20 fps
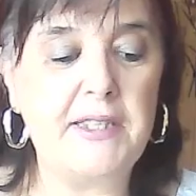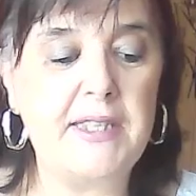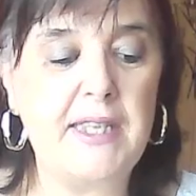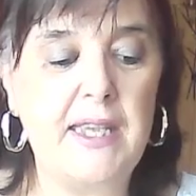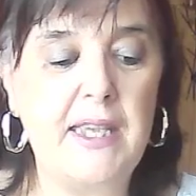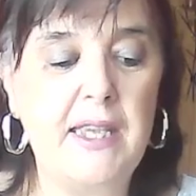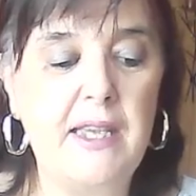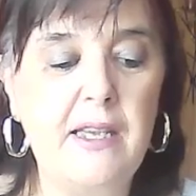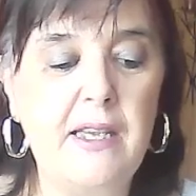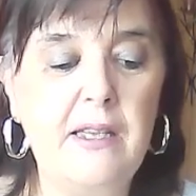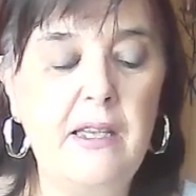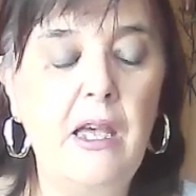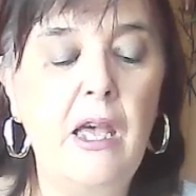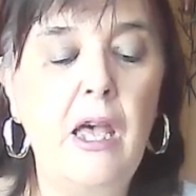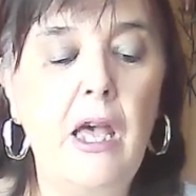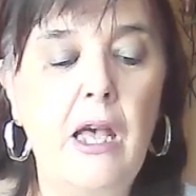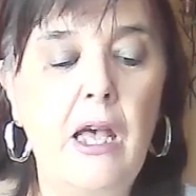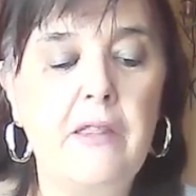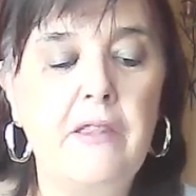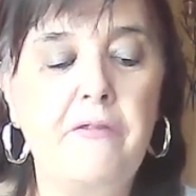here.
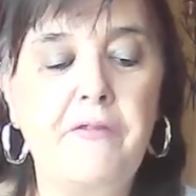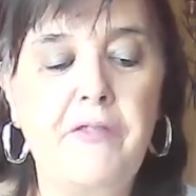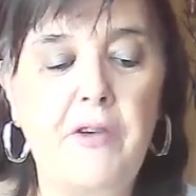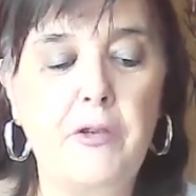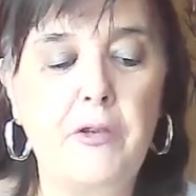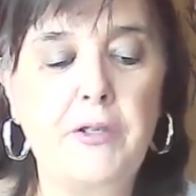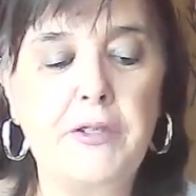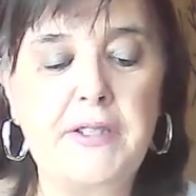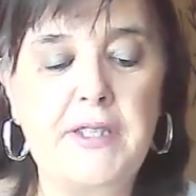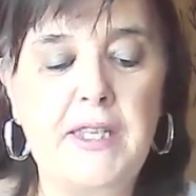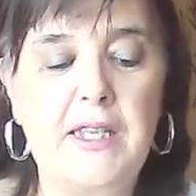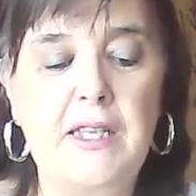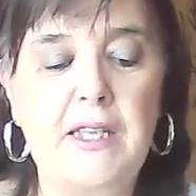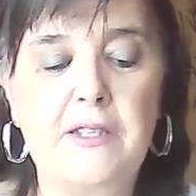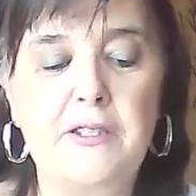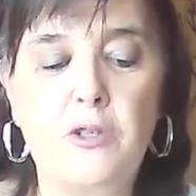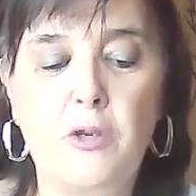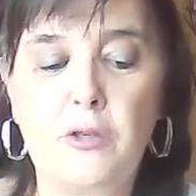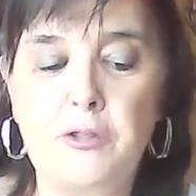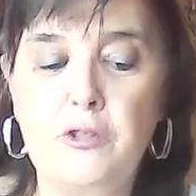The focus here
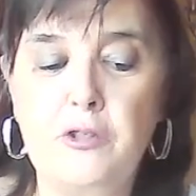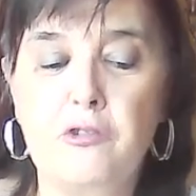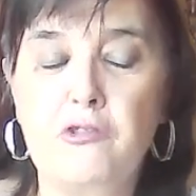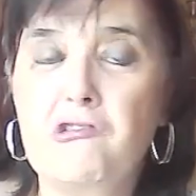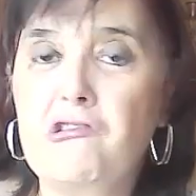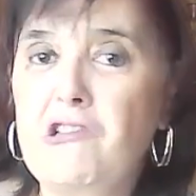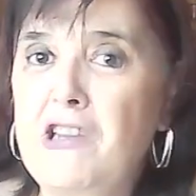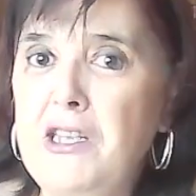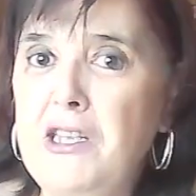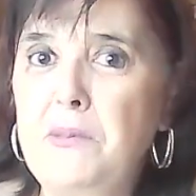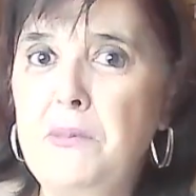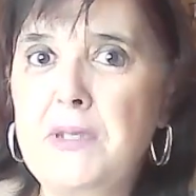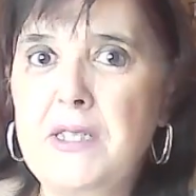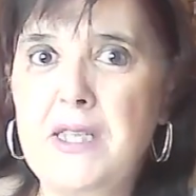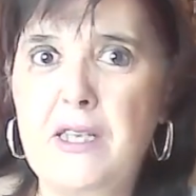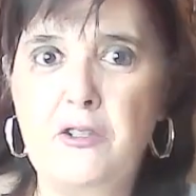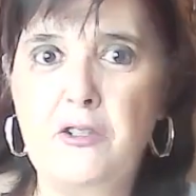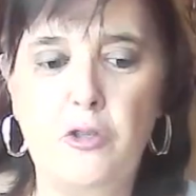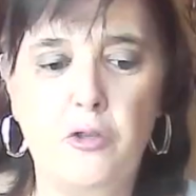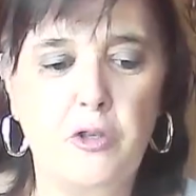is on your dreams
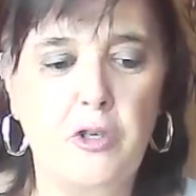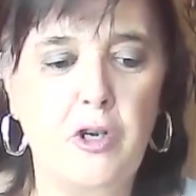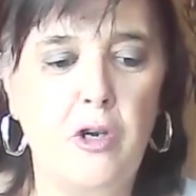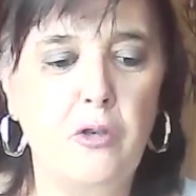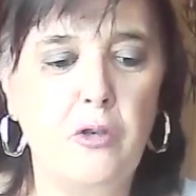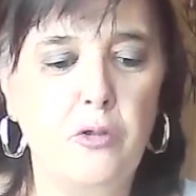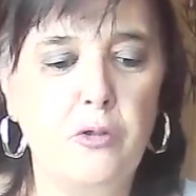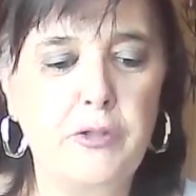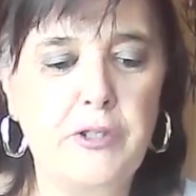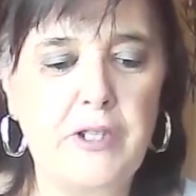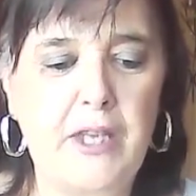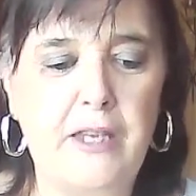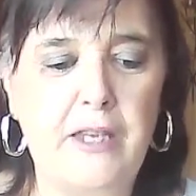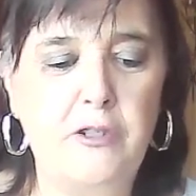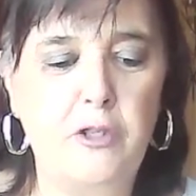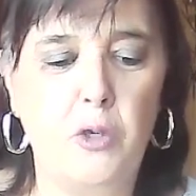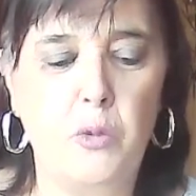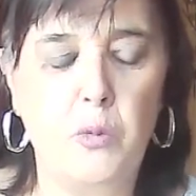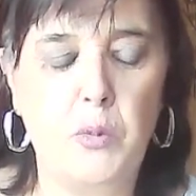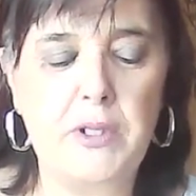and your goals
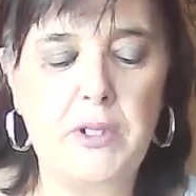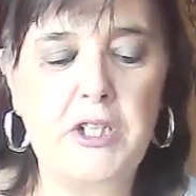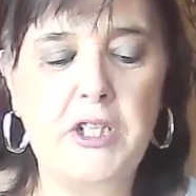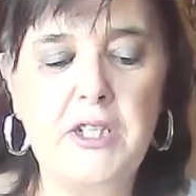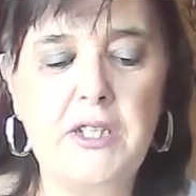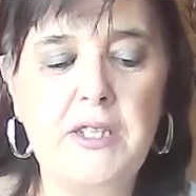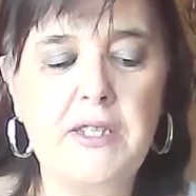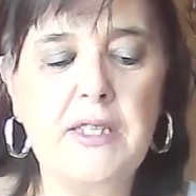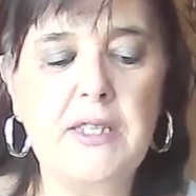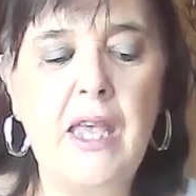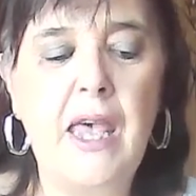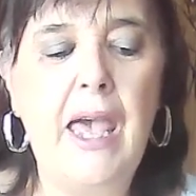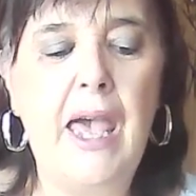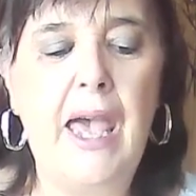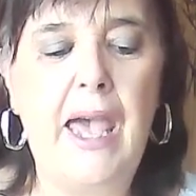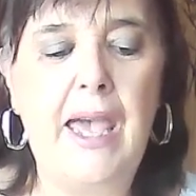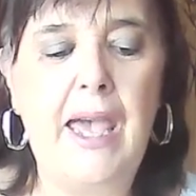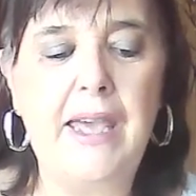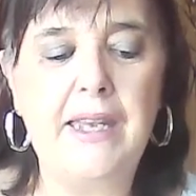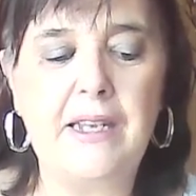and your wishes.
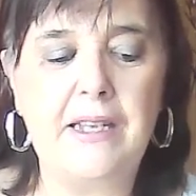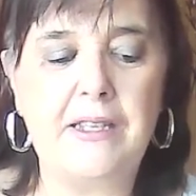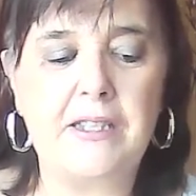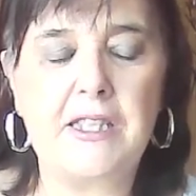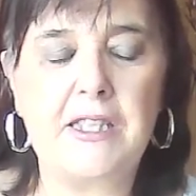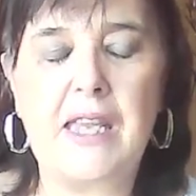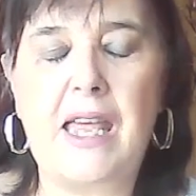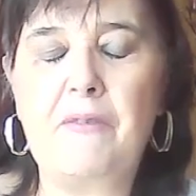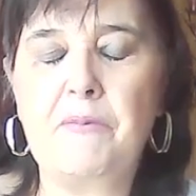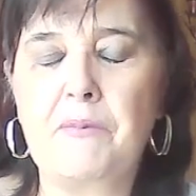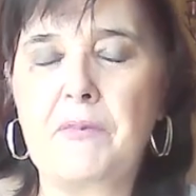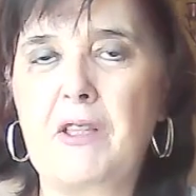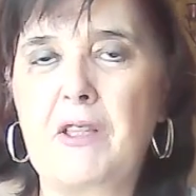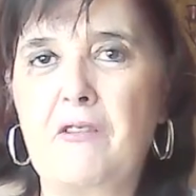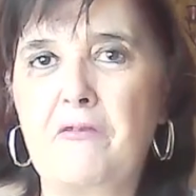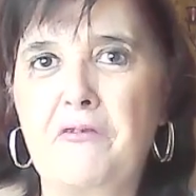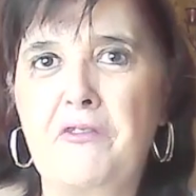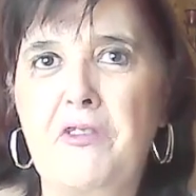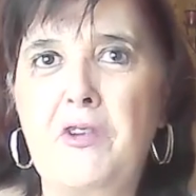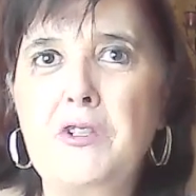And it's,
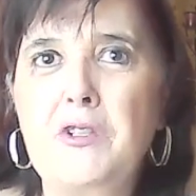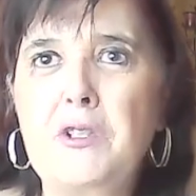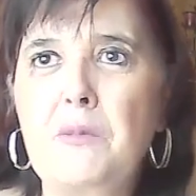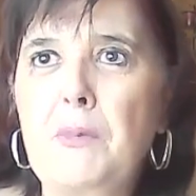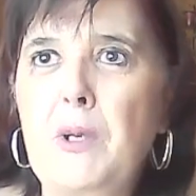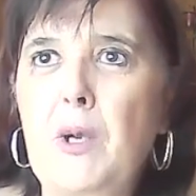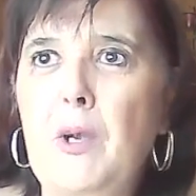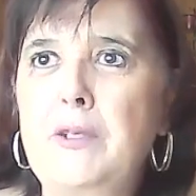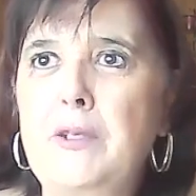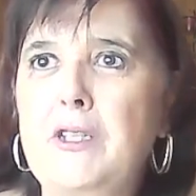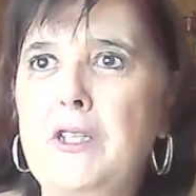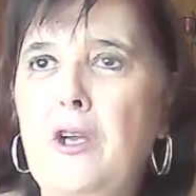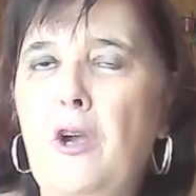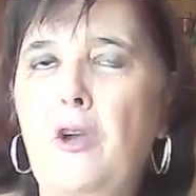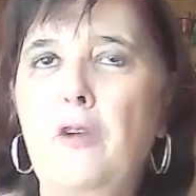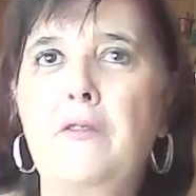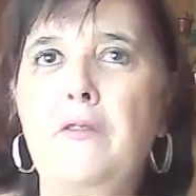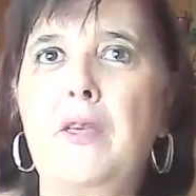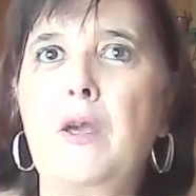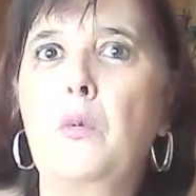first I'm going to
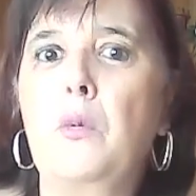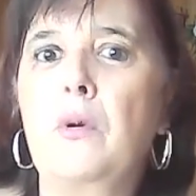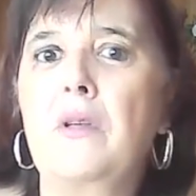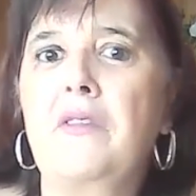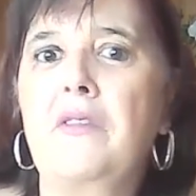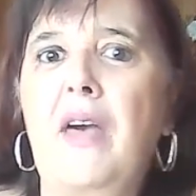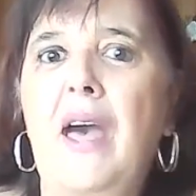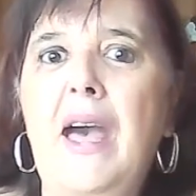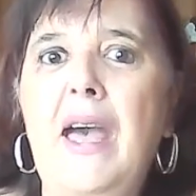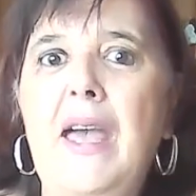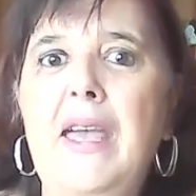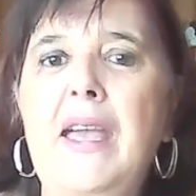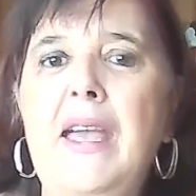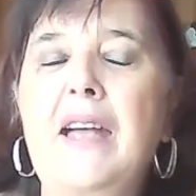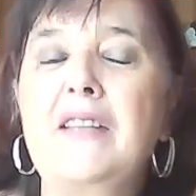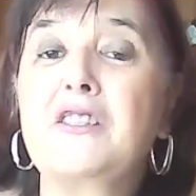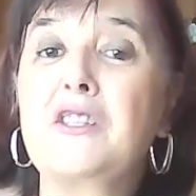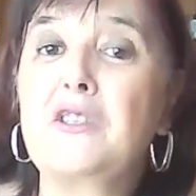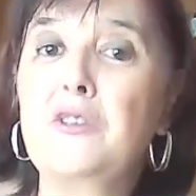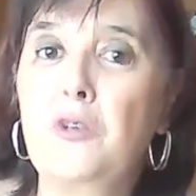go there with A,
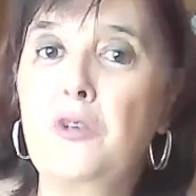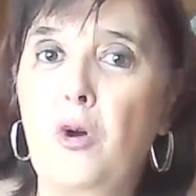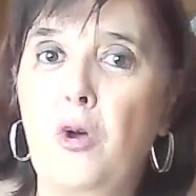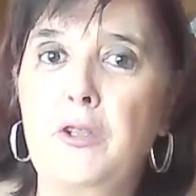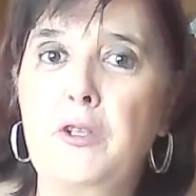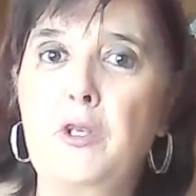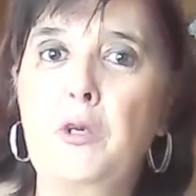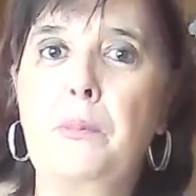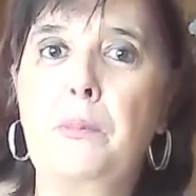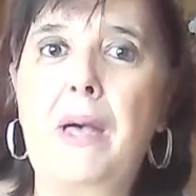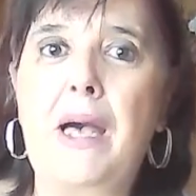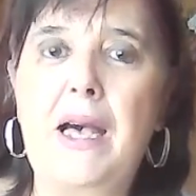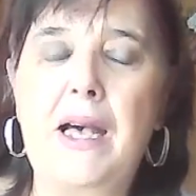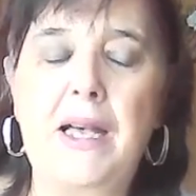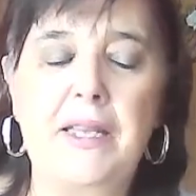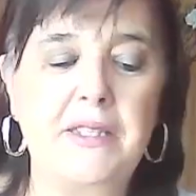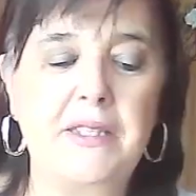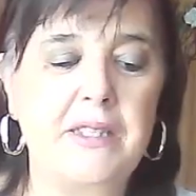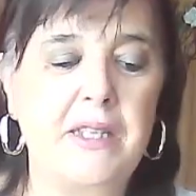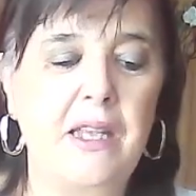it's not your
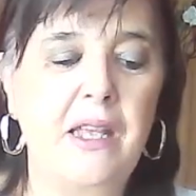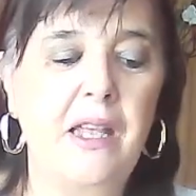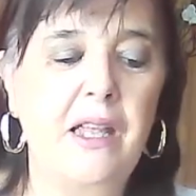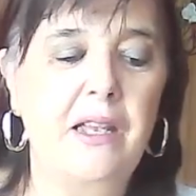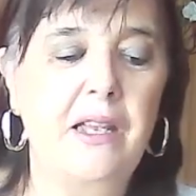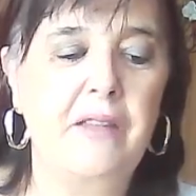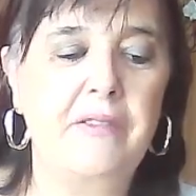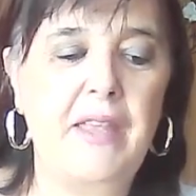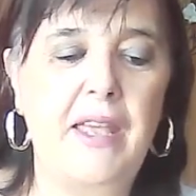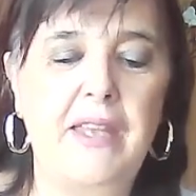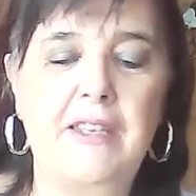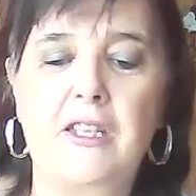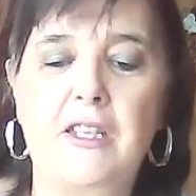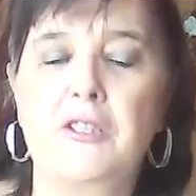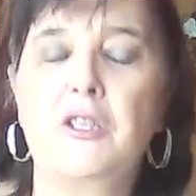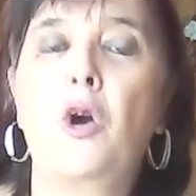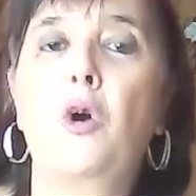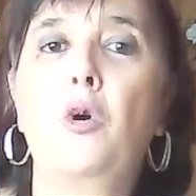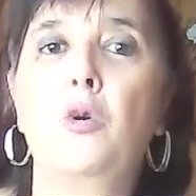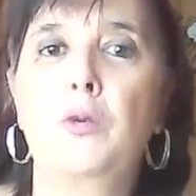past that
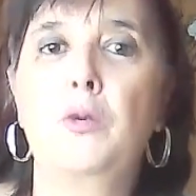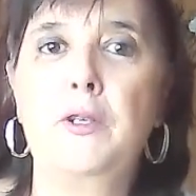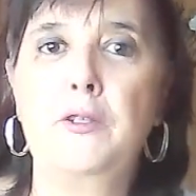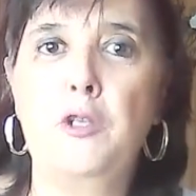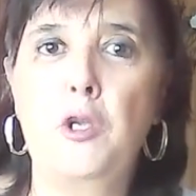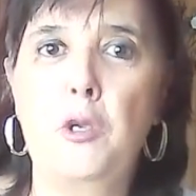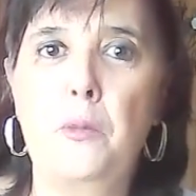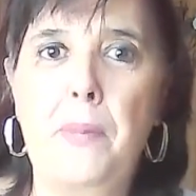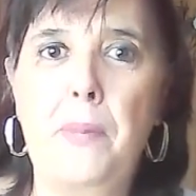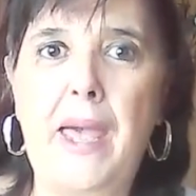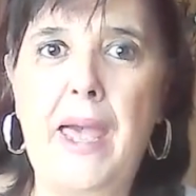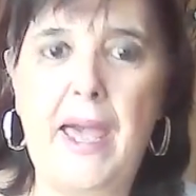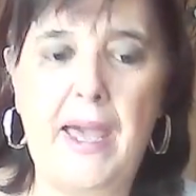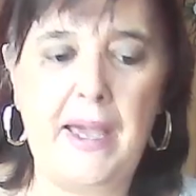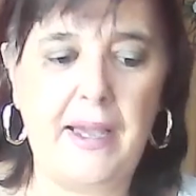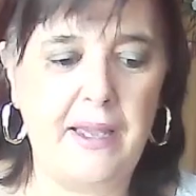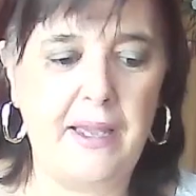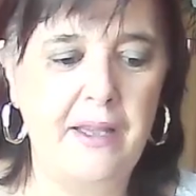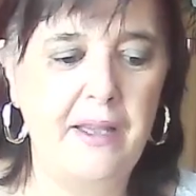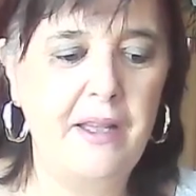is holding you
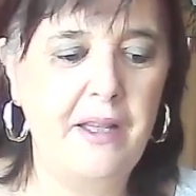back.